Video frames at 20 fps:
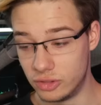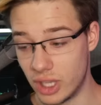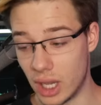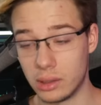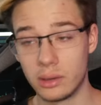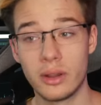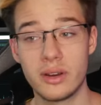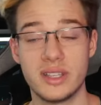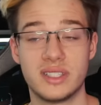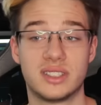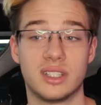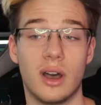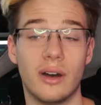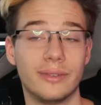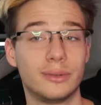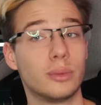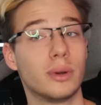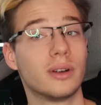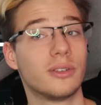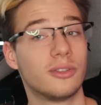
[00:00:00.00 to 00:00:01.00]
Download a
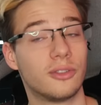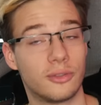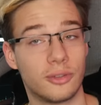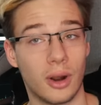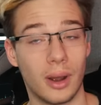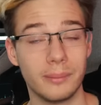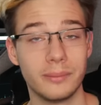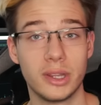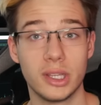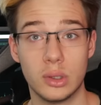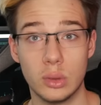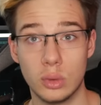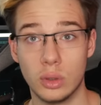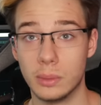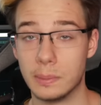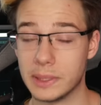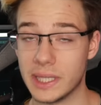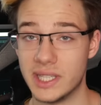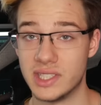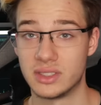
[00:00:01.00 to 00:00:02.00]
software from the Google
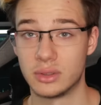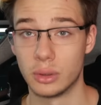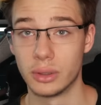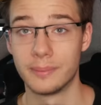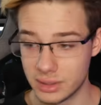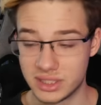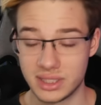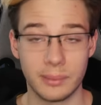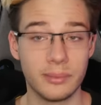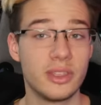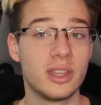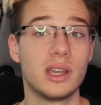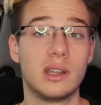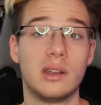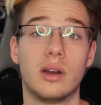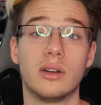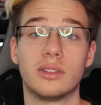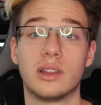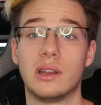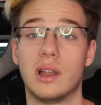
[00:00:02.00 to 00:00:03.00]
Play Store, something
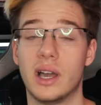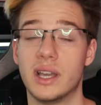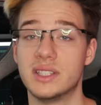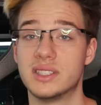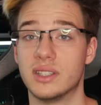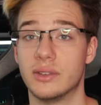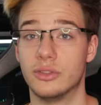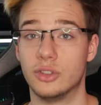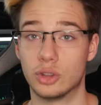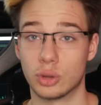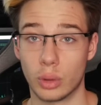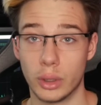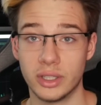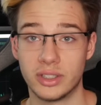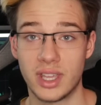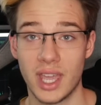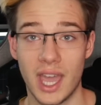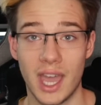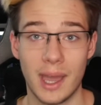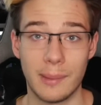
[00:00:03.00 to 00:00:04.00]
along the lines of
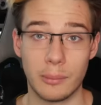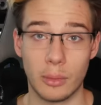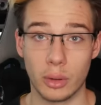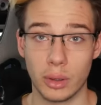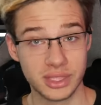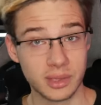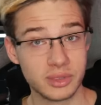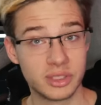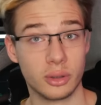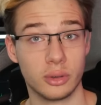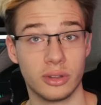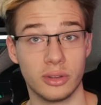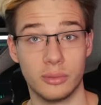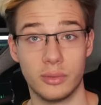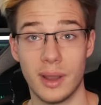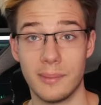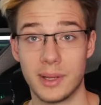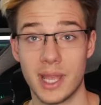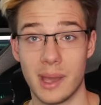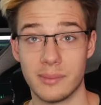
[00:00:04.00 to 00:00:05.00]
DroidCam or some sort of
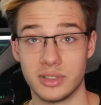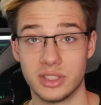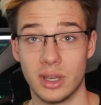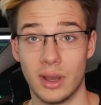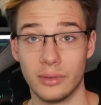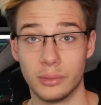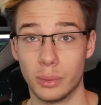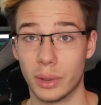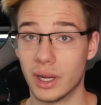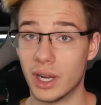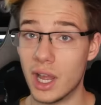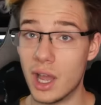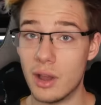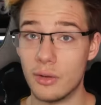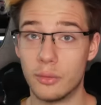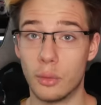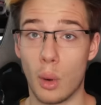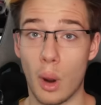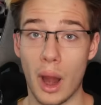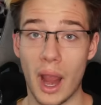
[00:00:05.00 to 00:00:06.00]
webcam software
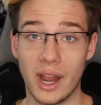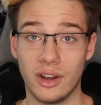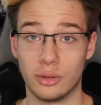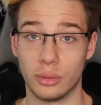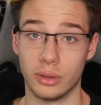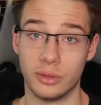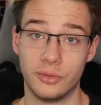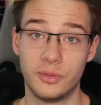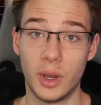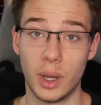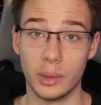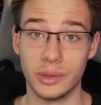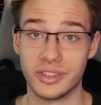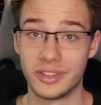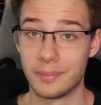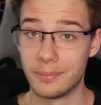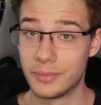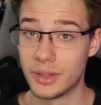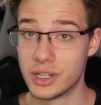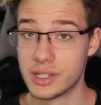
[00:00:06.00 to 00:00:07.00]
for Android phones.
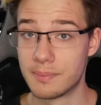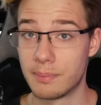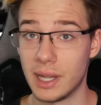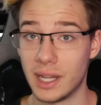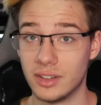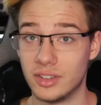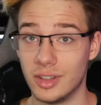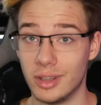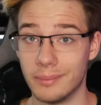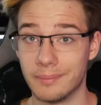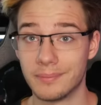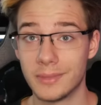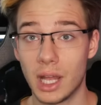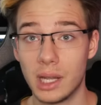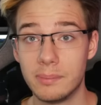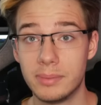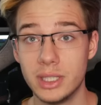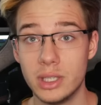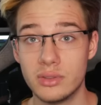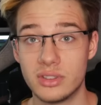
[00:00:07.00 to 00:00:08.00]
There's plenty. I'll
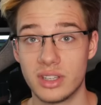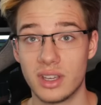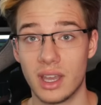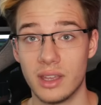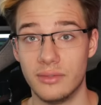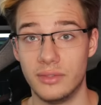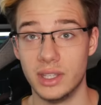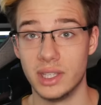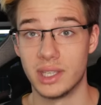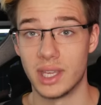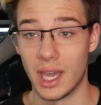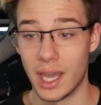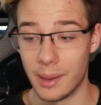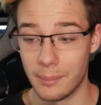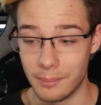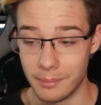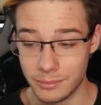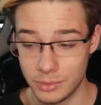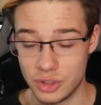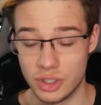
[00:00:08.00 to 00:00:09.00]
be using
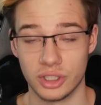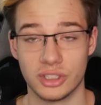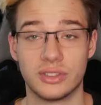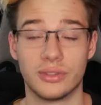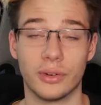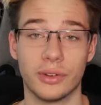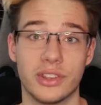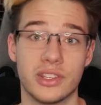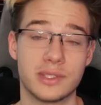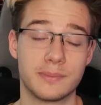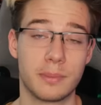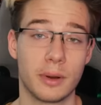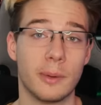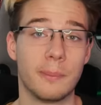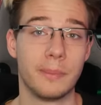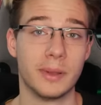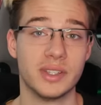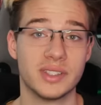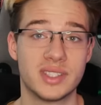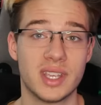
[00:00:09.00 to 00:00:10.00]
IVCam just for this
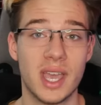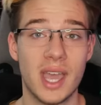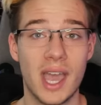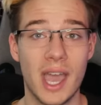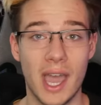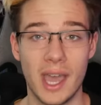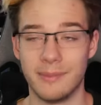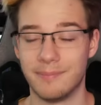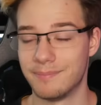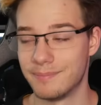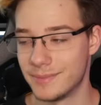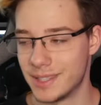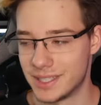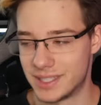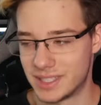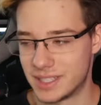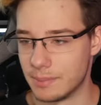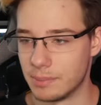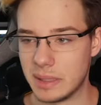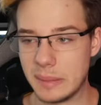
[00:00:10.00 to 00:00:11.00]
purpose, and it's
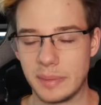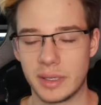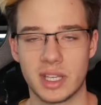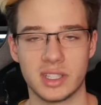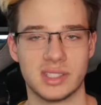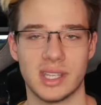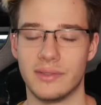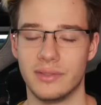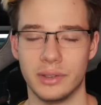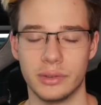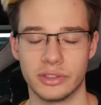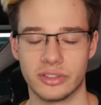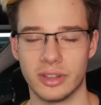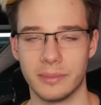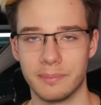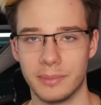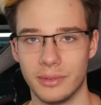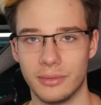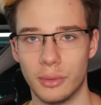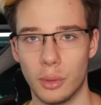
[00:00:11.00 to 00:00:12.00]
simply because I've used
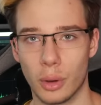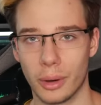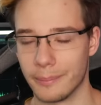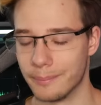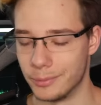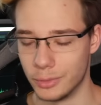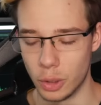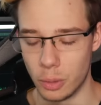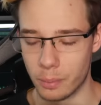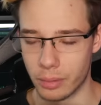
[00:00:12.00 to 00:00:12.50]
it before, no